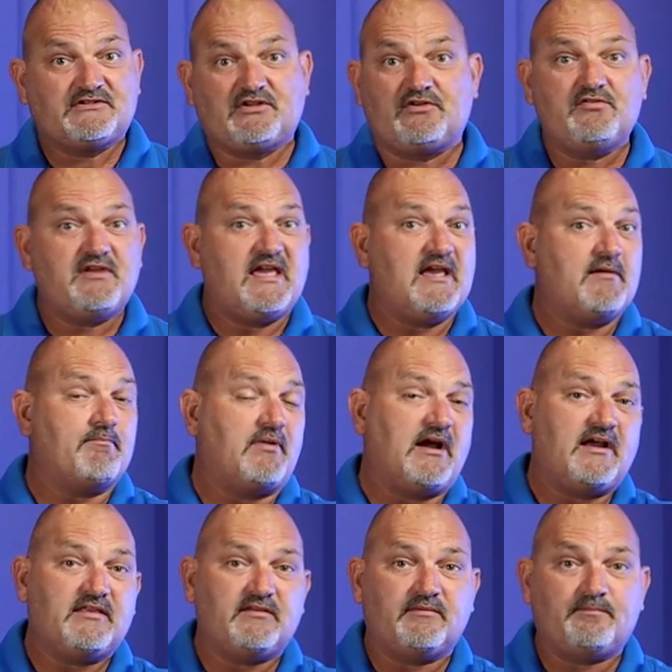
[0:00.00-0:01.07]
So you can't
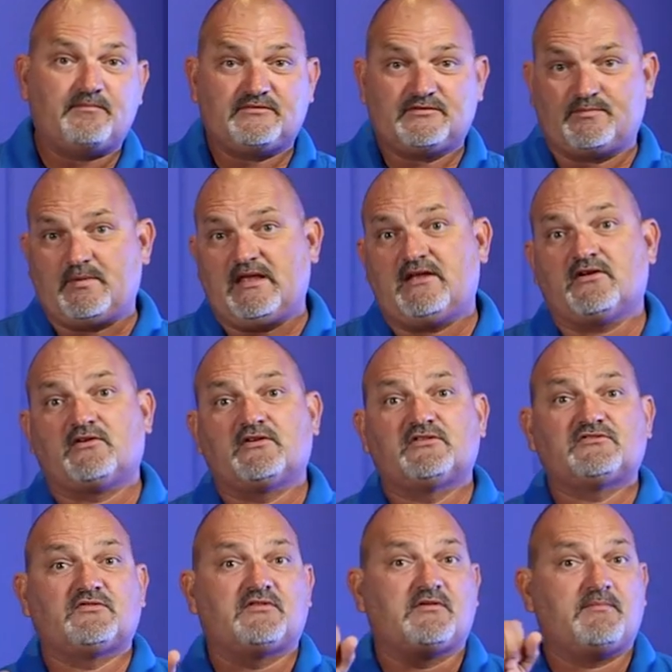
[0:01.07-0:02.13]
buy the
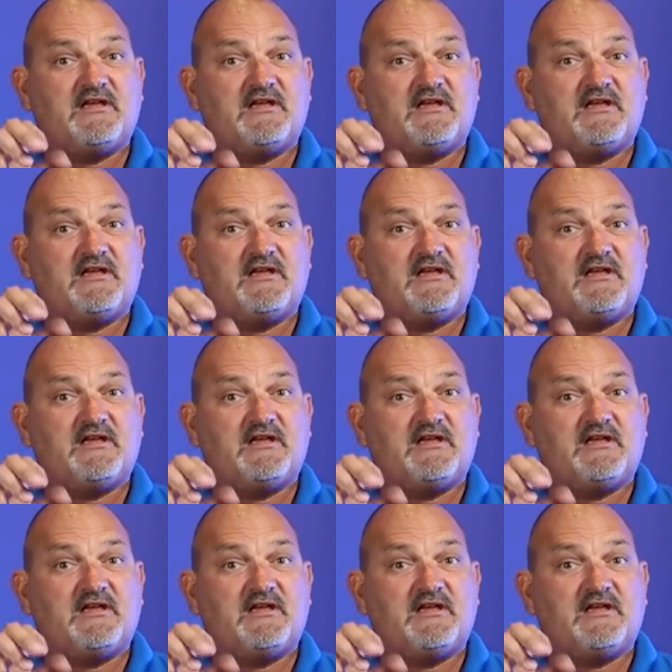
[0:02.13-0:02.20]
speakers or the